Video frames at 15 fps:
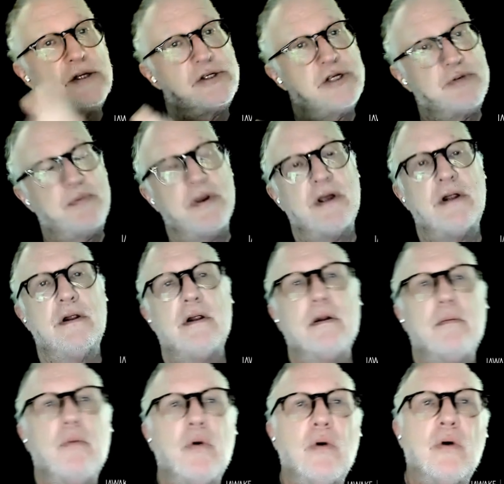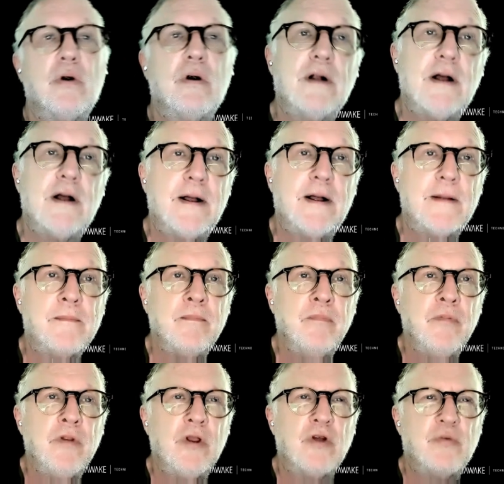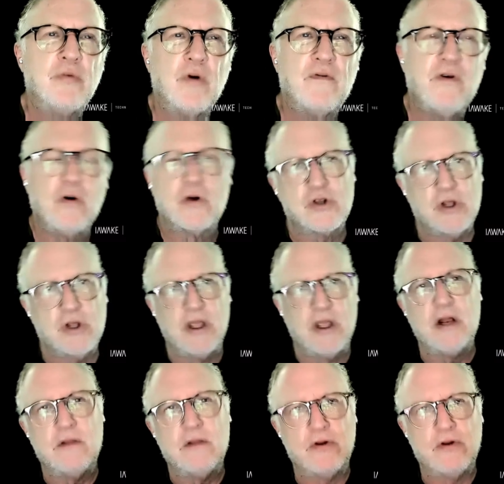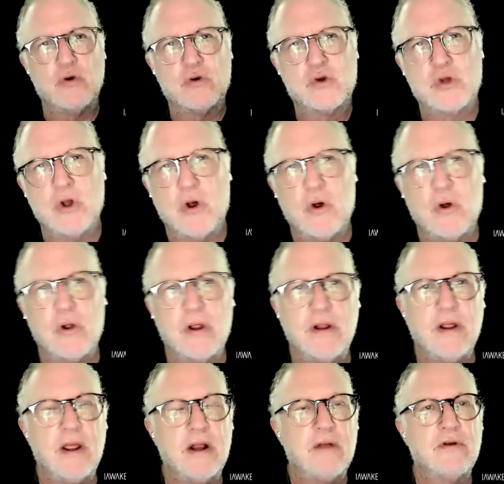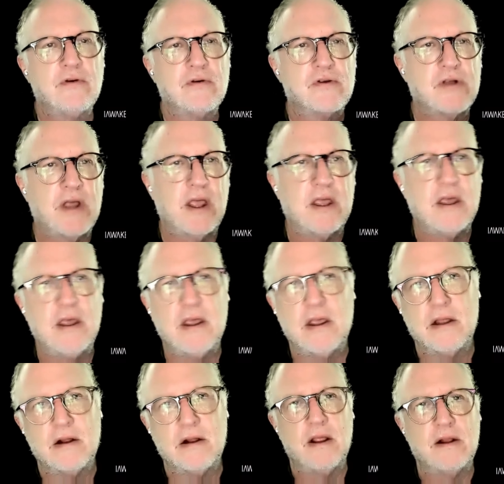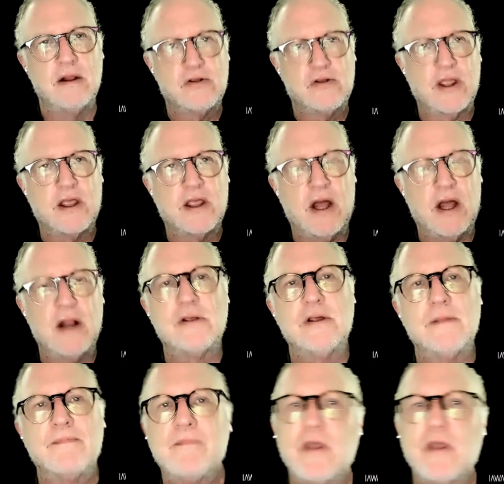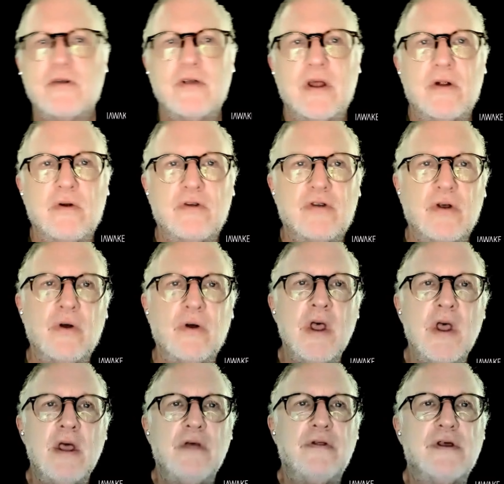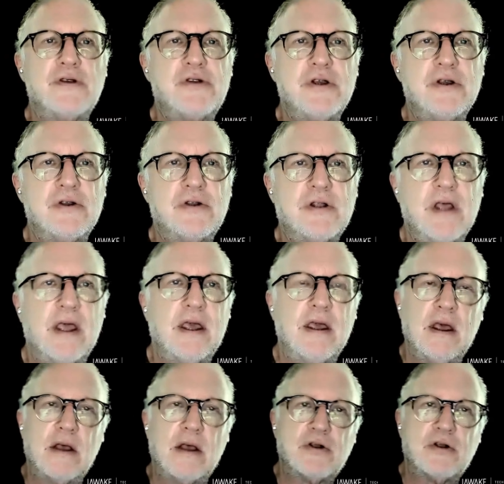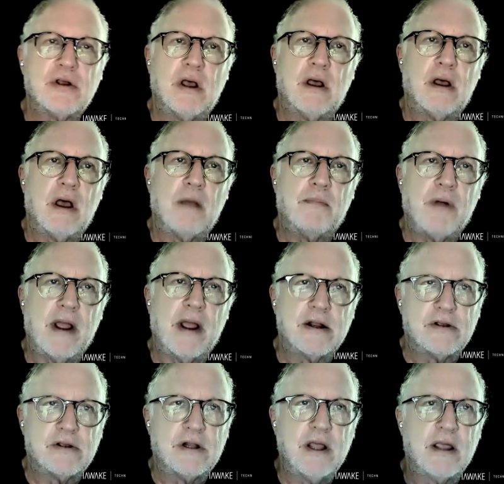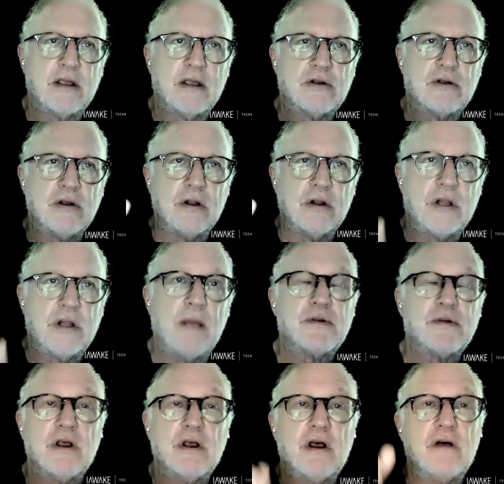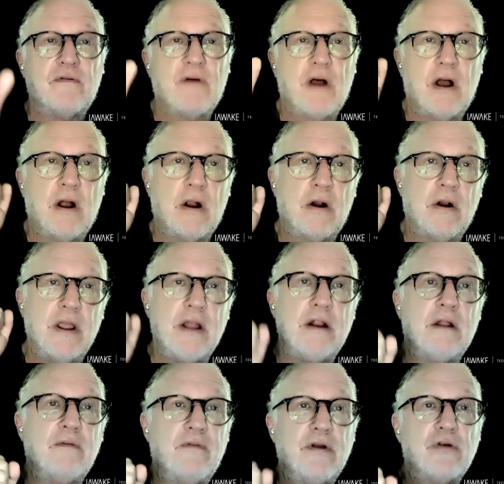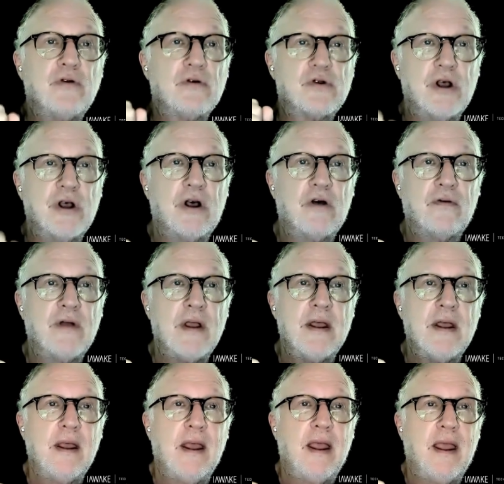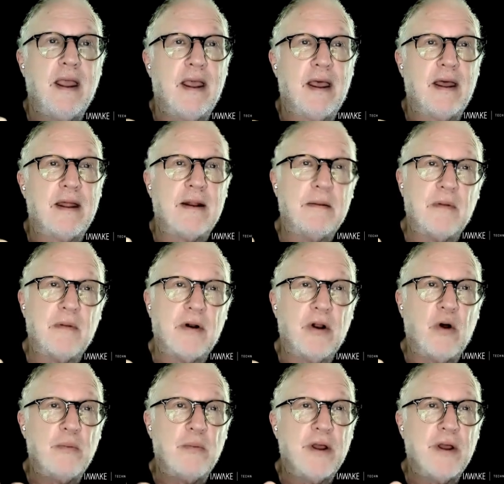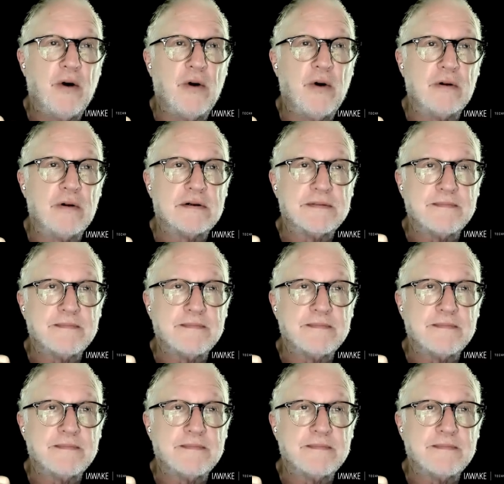has been more, there's more focus on the individual soul and the individual psyche and psychology, etc. So this is taking us a practice to take us to the depths of our individual self. And lo and behold,